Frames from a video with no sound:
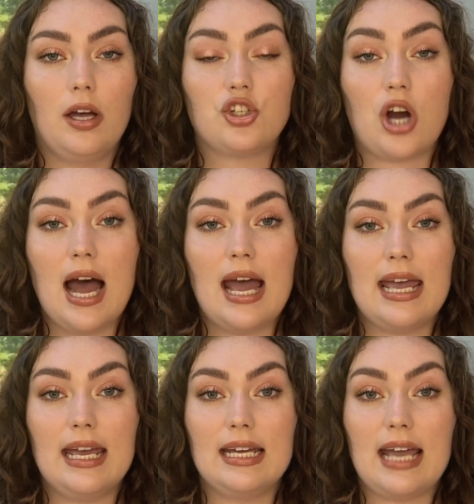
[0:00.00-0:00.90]

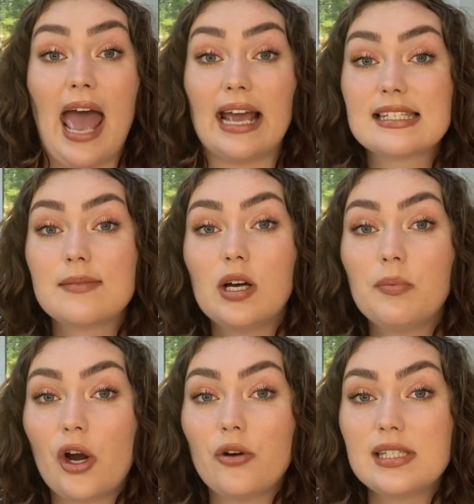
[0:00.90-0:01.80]
dry eczema
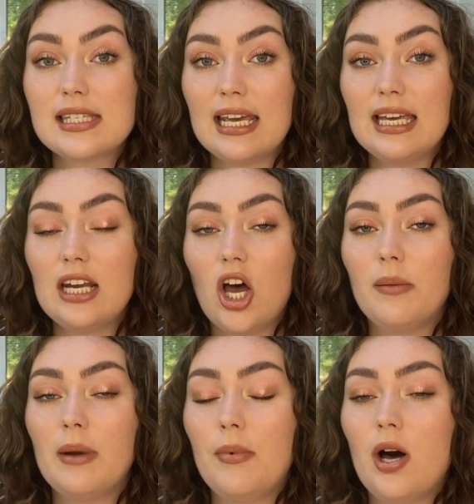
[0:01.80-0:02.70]
prone skin on
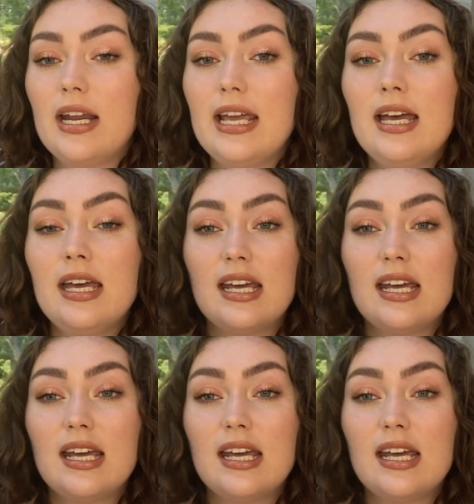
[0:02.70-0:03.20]
my body.